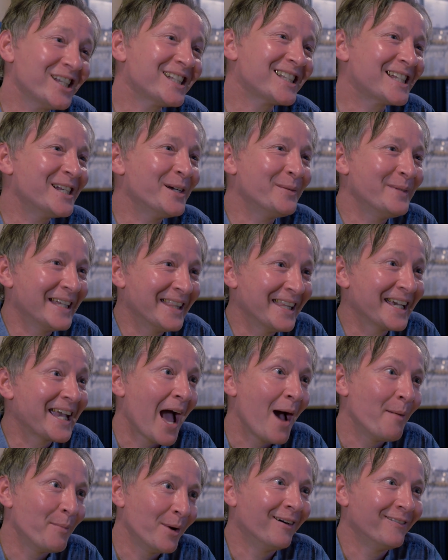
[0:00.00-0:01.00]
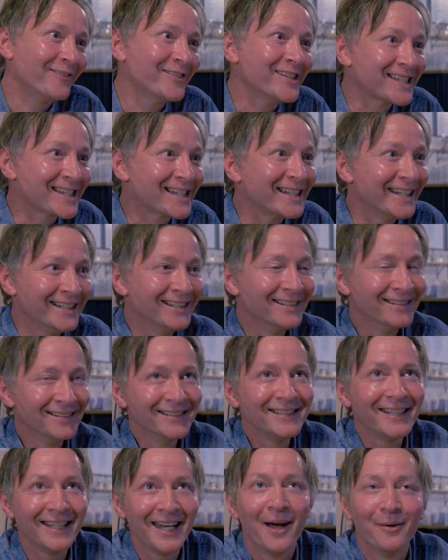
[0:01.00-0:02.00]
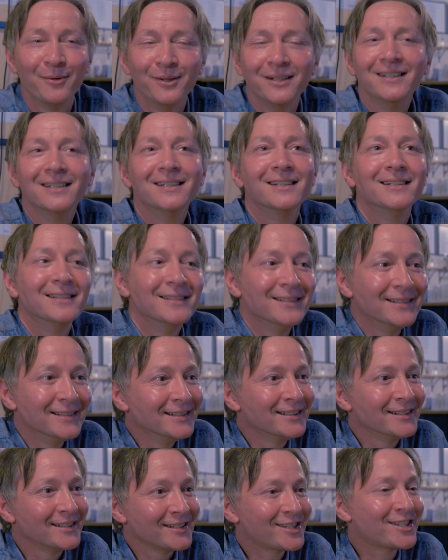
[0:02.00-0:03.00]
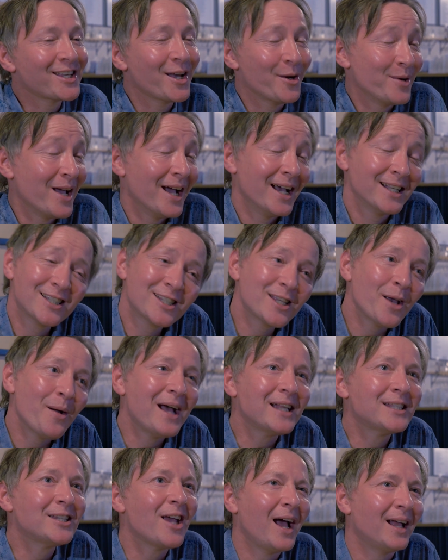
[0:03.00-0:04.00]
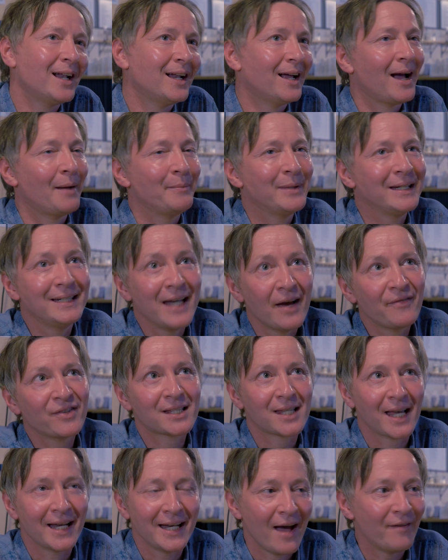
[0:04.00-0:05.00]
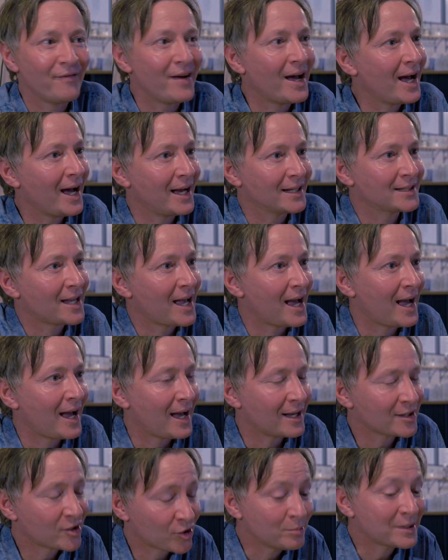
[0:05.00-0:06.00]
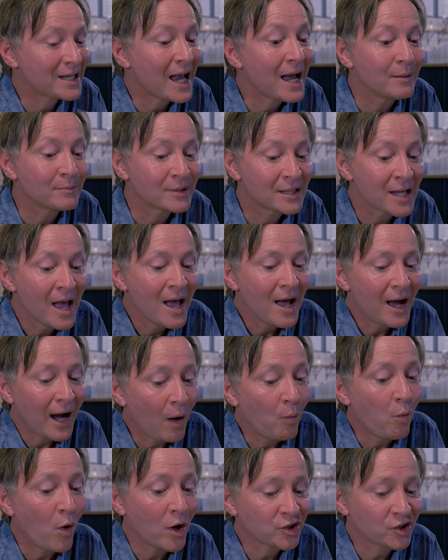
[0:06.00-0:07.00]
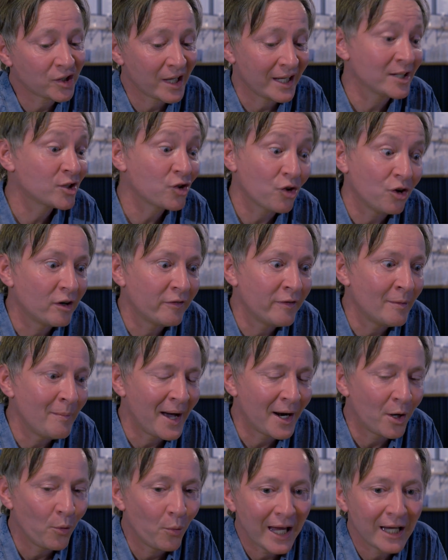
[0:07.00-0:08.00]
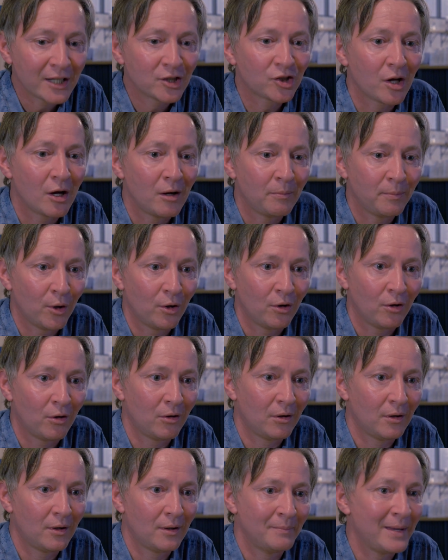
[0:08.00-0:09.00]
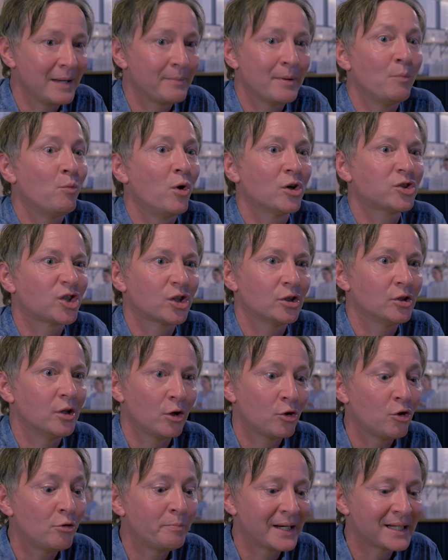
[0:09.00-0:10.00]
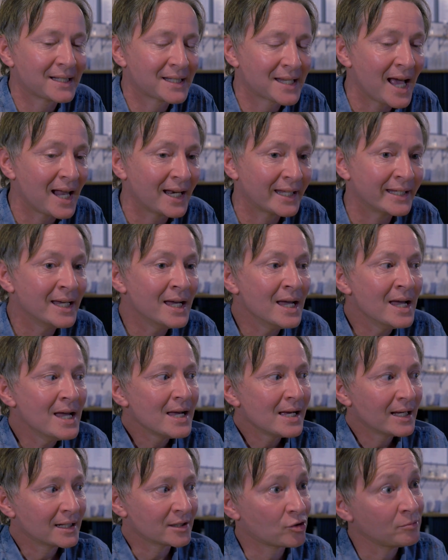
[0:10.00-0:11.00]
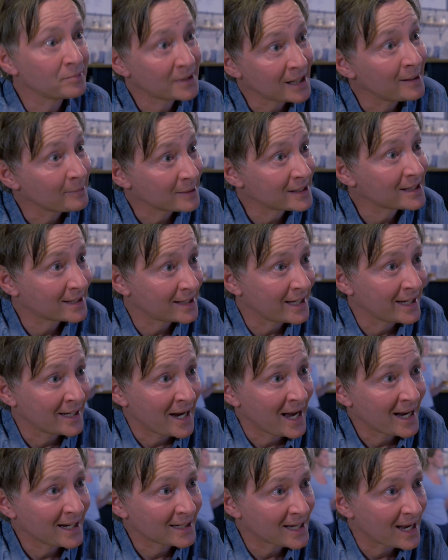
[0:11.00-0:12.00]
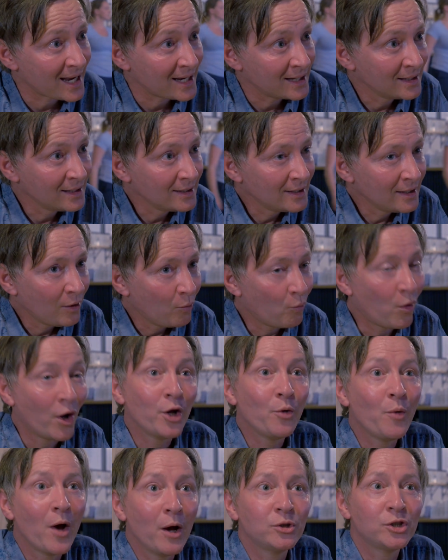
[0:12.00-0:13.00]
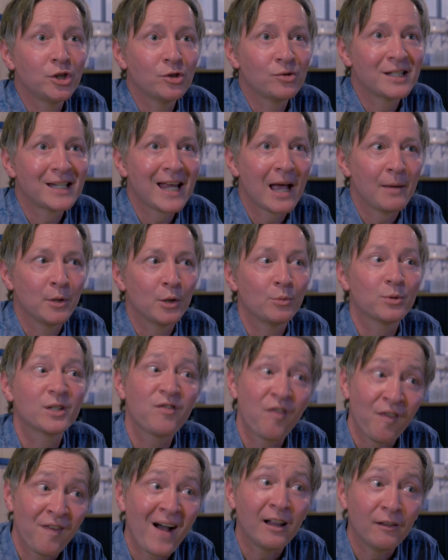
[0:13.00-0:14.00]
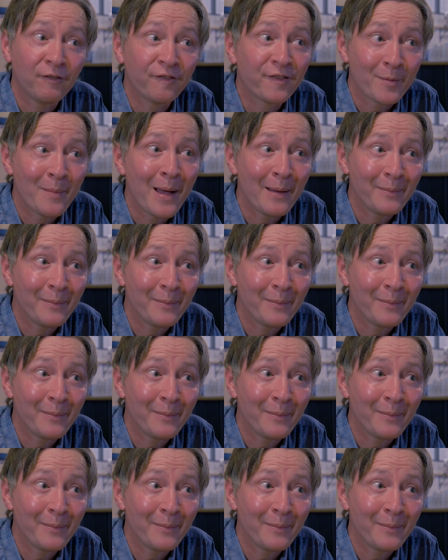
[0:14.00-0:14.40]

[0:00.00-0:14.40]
she'll still be in the cabin, obviously. 100%, 100%, you know. So yeah, so I, don't, I, I mean, never say never. I, I, sometimes I watch things, or if I'm at a workshop, or maybe I'm watching a good bit of telly, and sometimes I see an actor. One who always used to get me was Val from